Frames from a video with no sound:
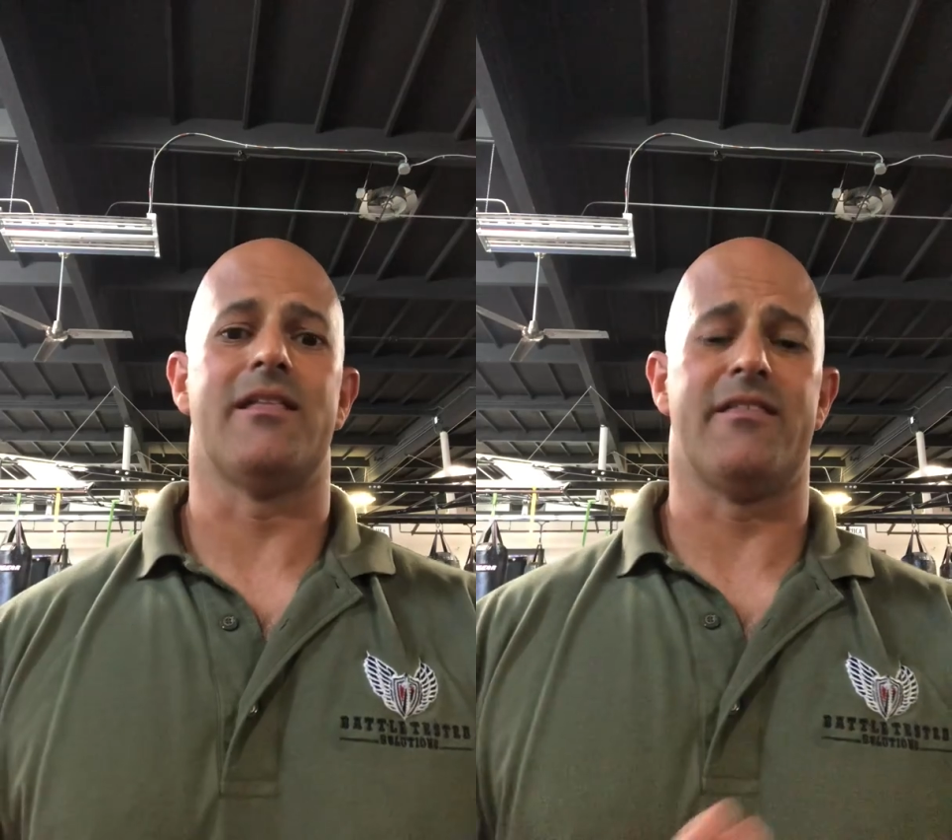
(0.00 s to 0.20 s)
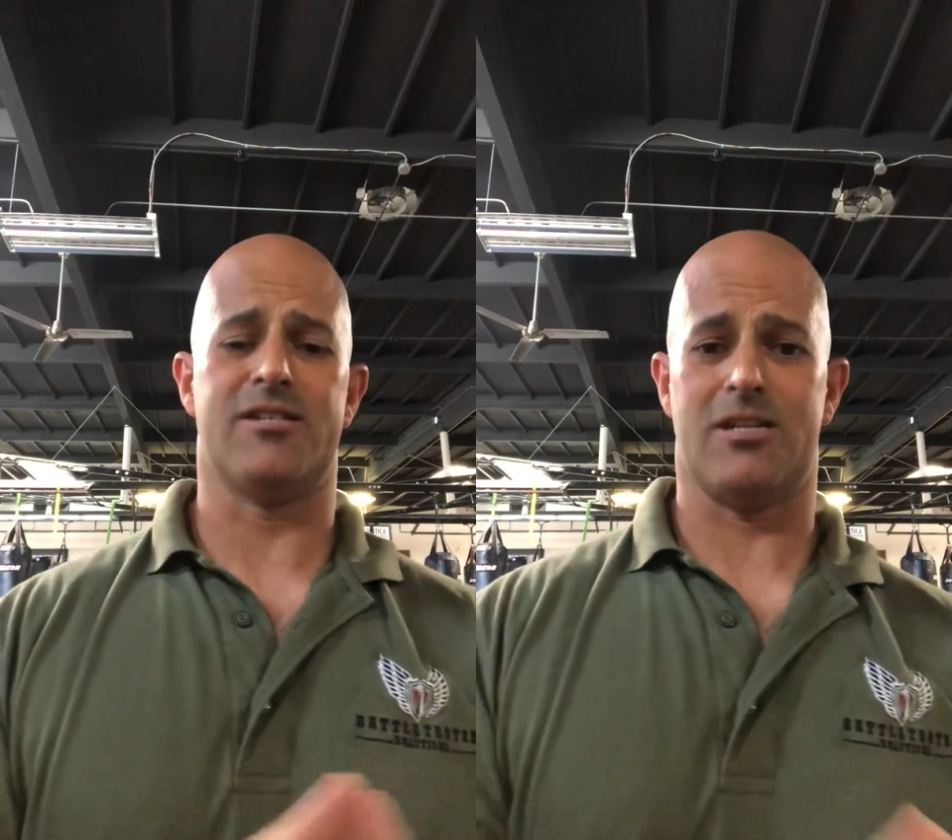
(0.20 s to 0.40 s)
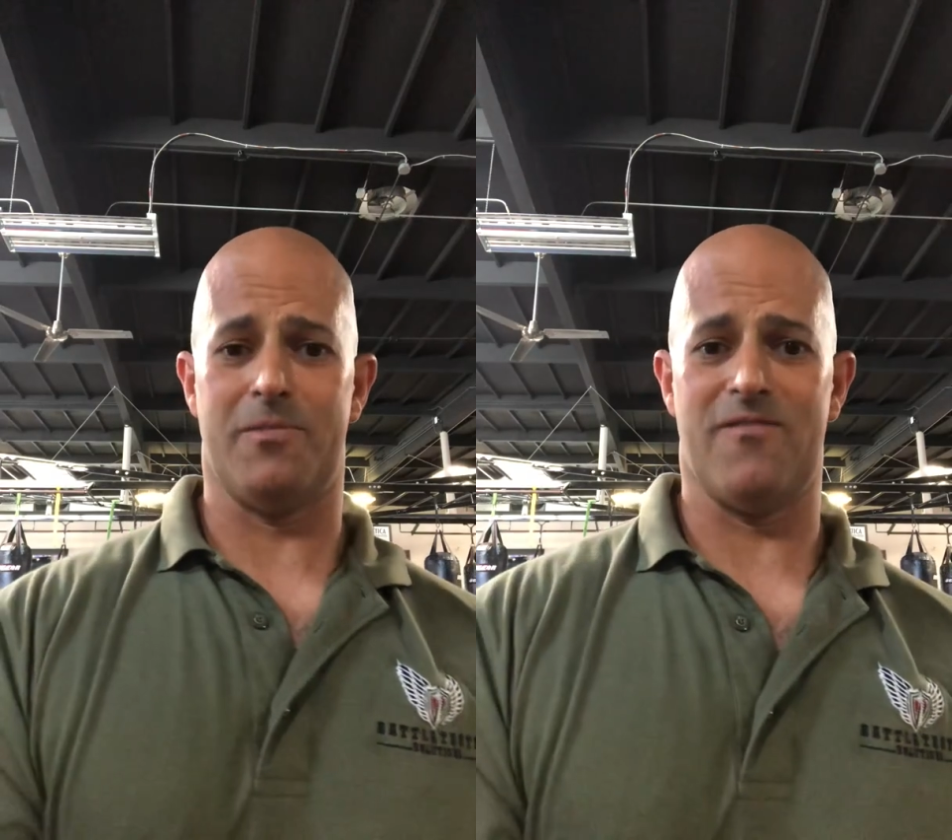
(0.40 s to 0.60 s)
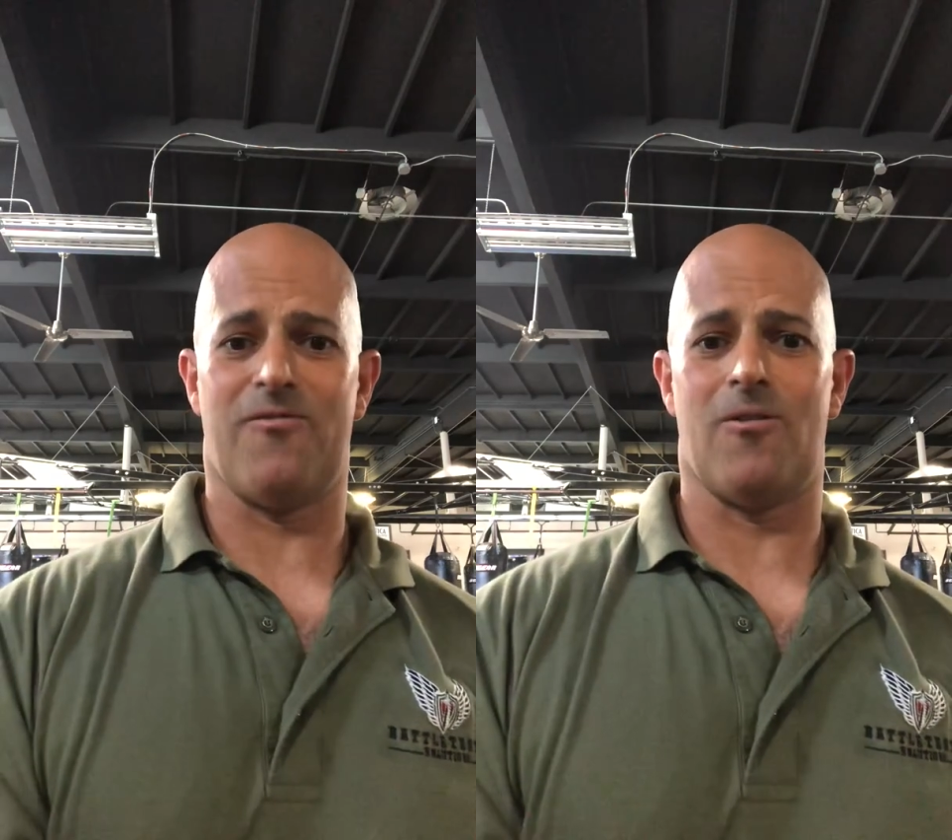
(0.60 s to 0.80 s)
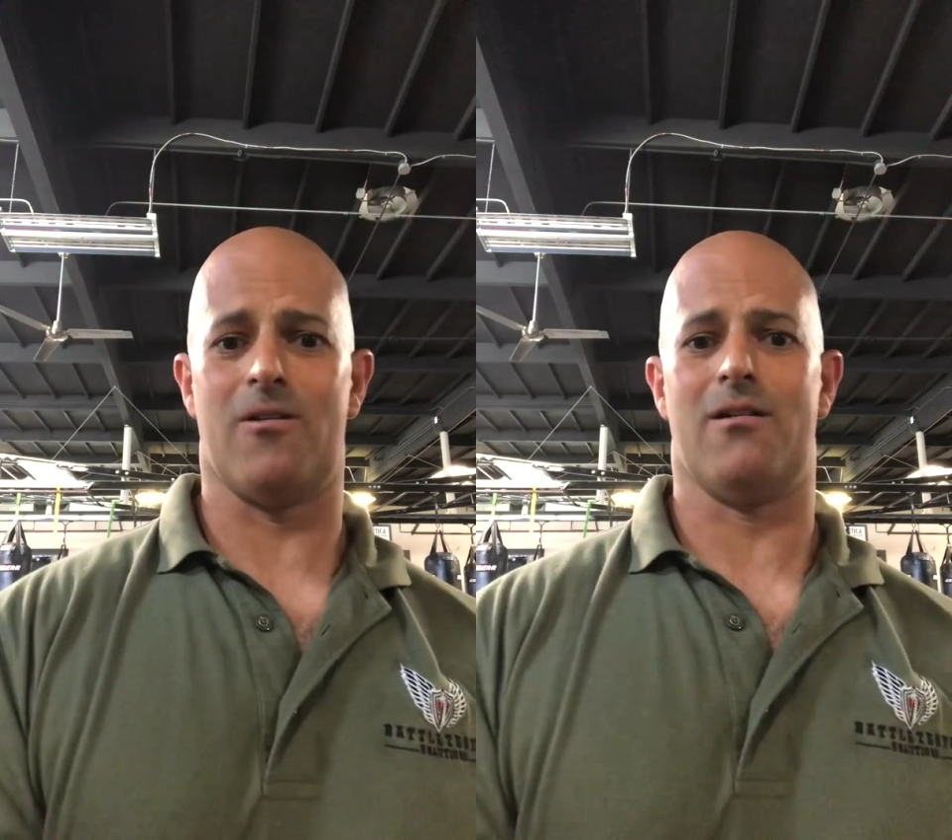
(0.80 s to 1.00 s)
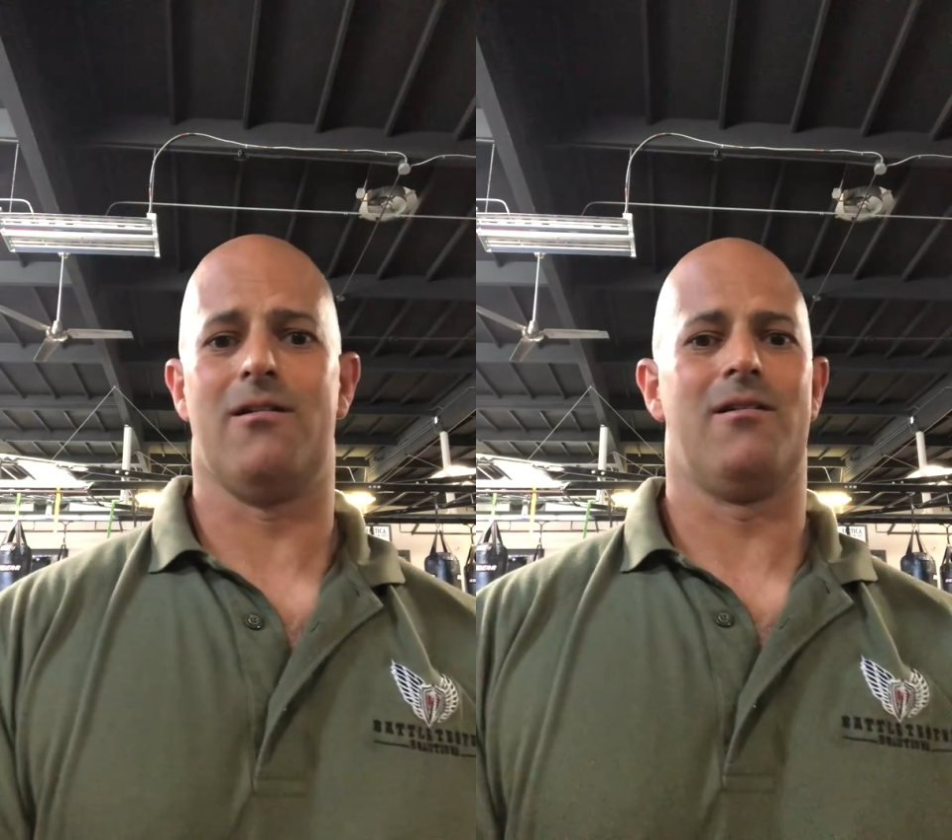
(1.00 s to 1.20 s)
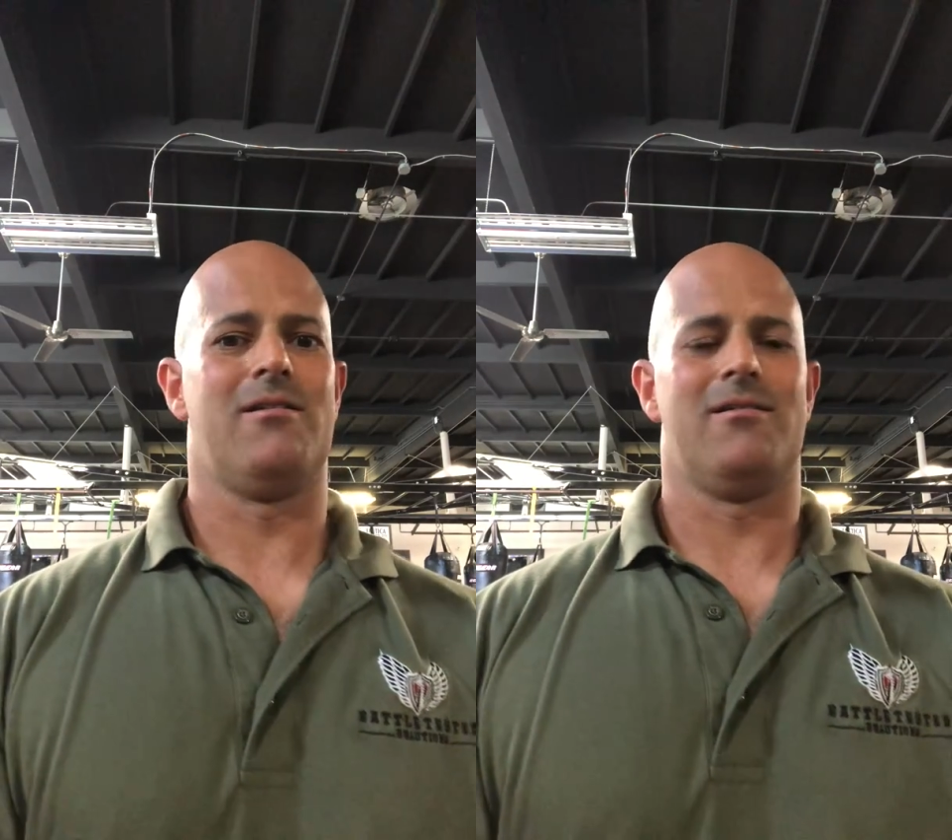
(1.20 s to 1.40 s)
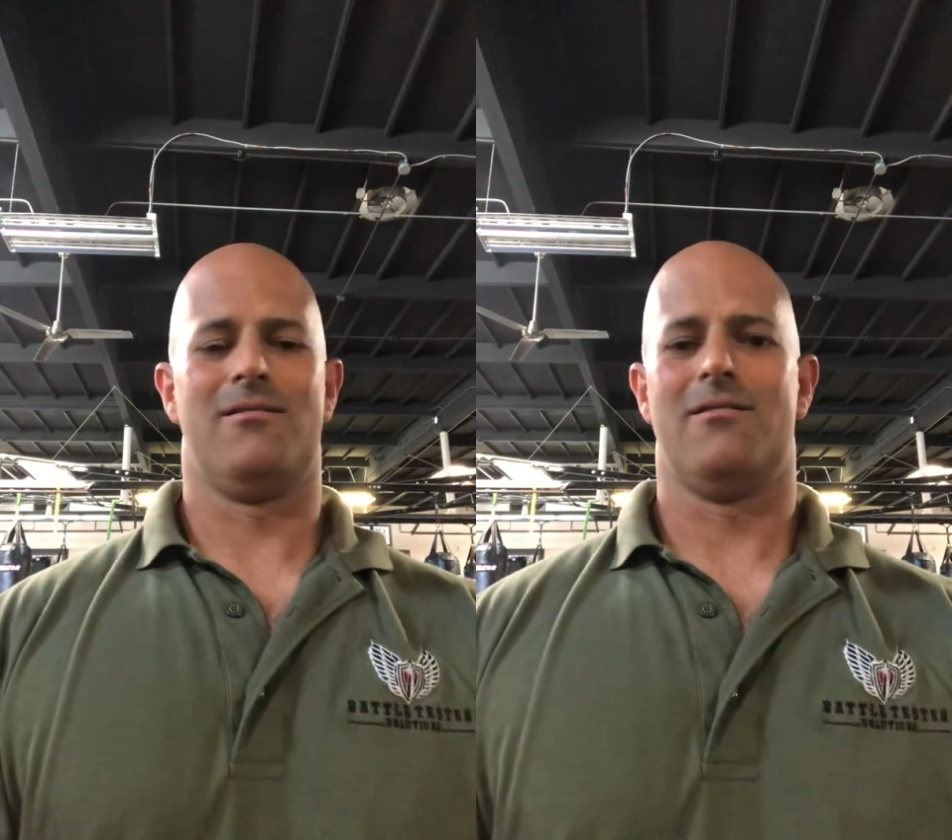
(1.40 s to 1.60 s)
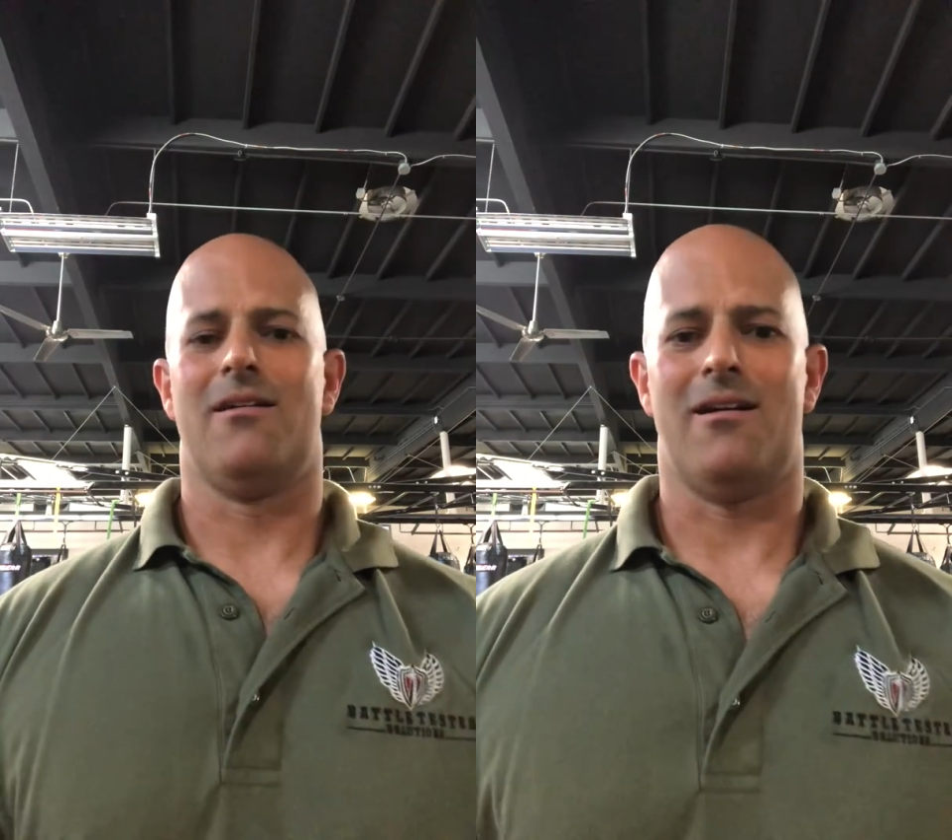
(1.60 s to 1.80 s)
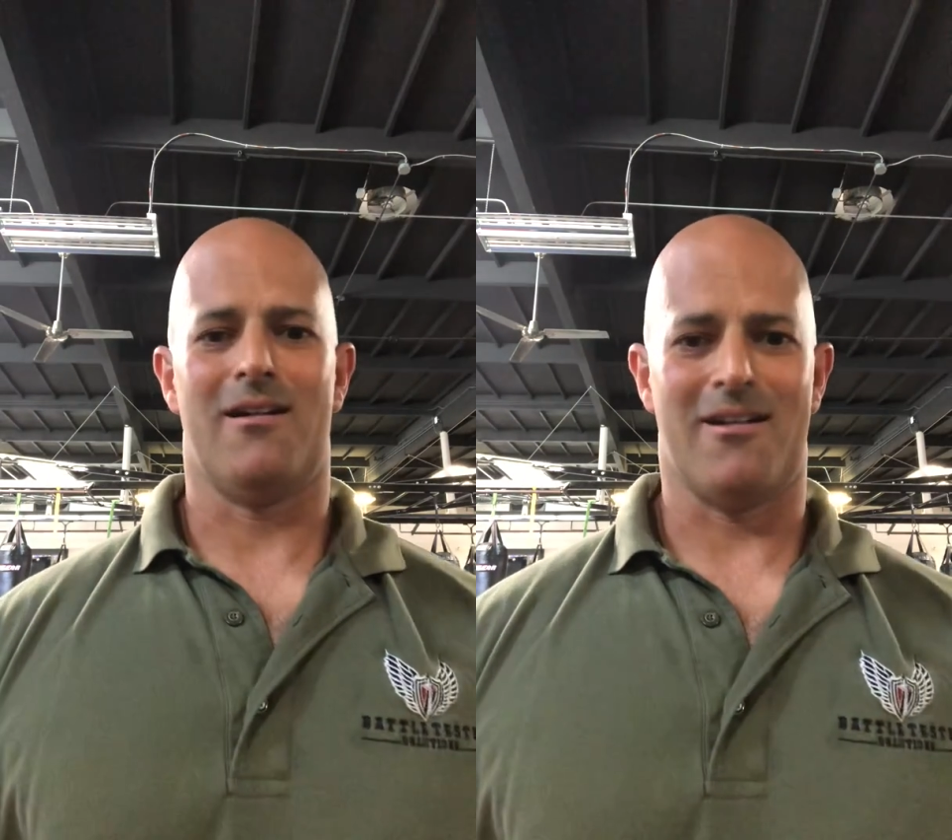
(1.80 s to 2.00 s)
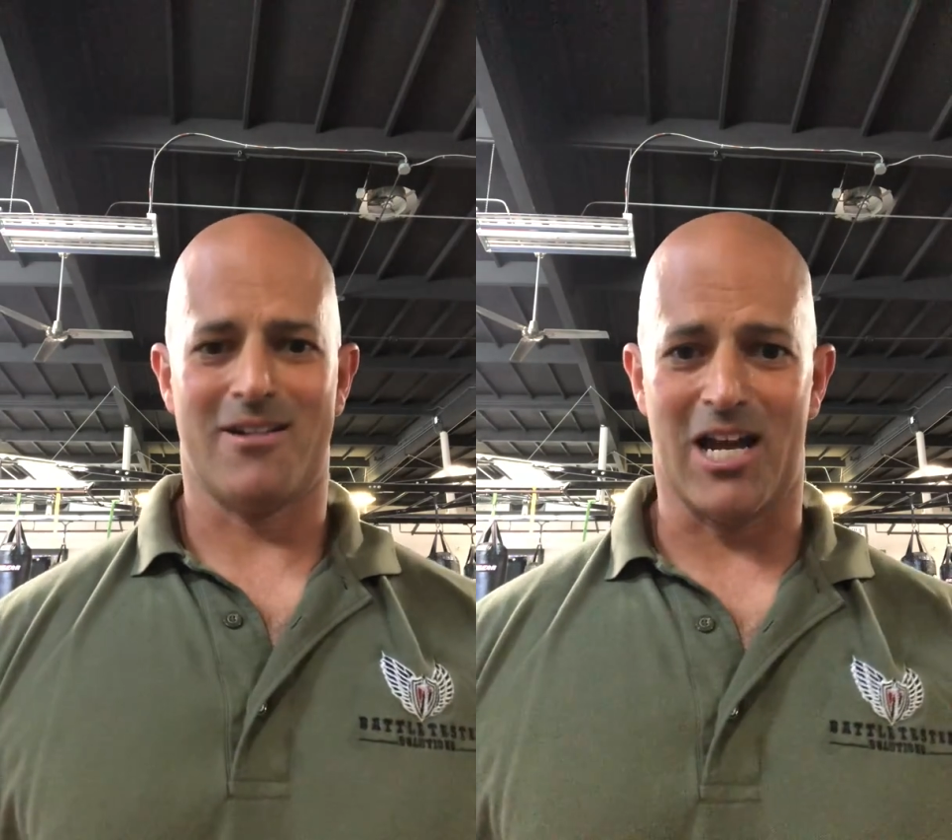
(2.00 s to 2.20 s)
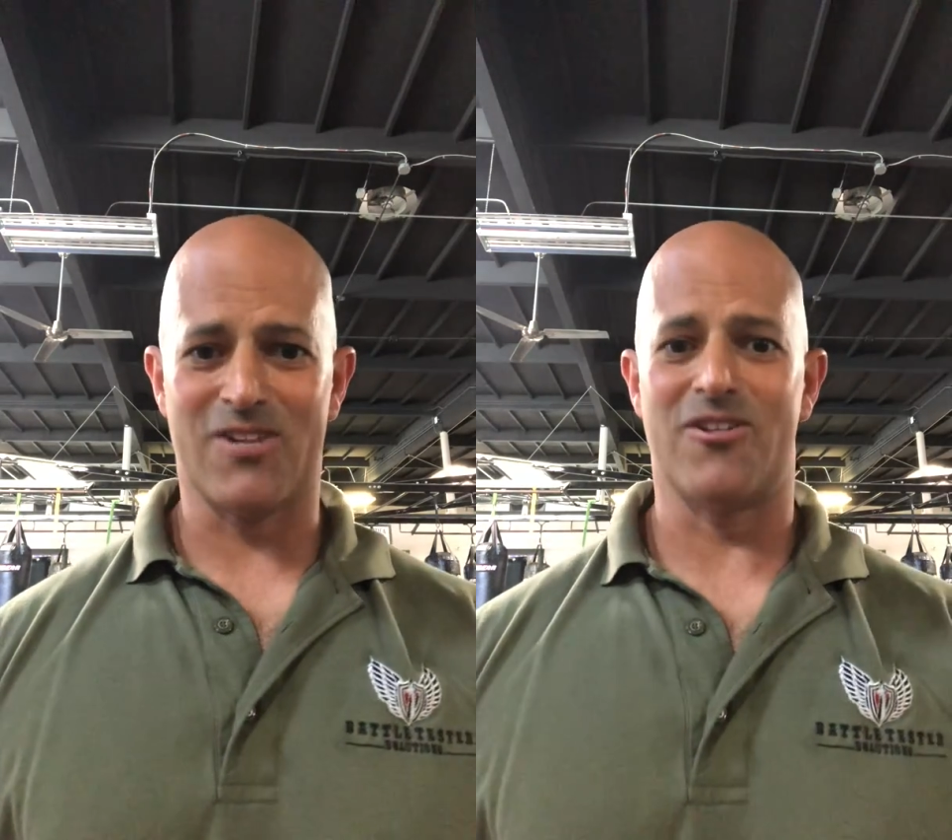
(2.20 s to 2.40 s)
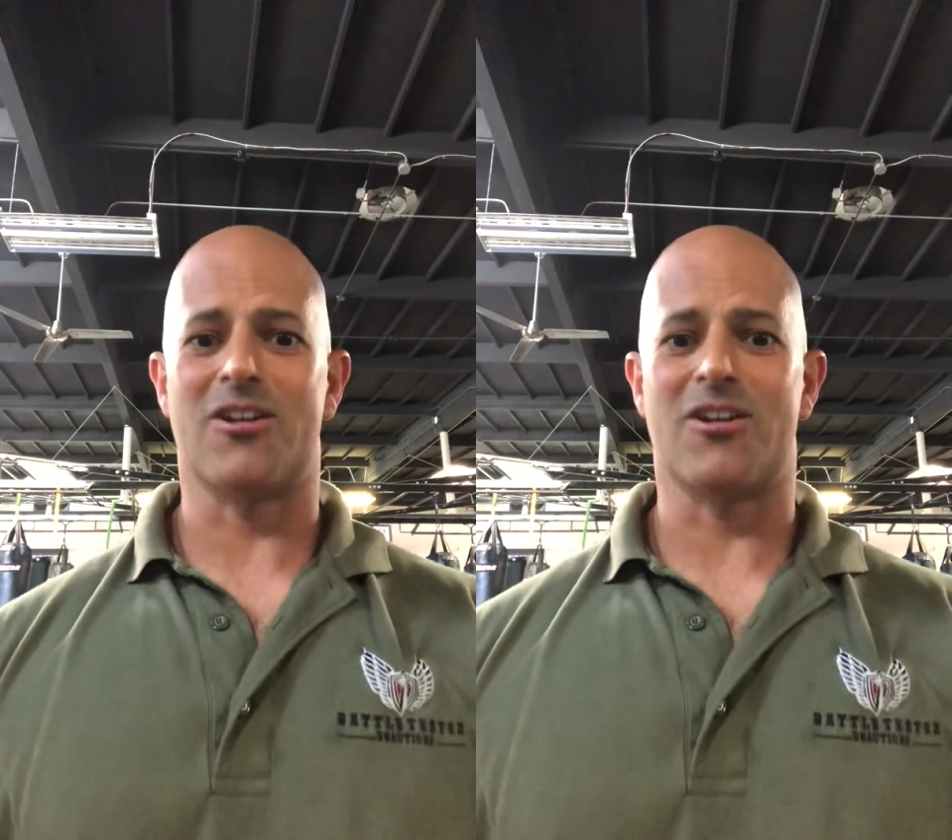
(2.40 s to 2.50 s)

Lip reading: This could be for a country,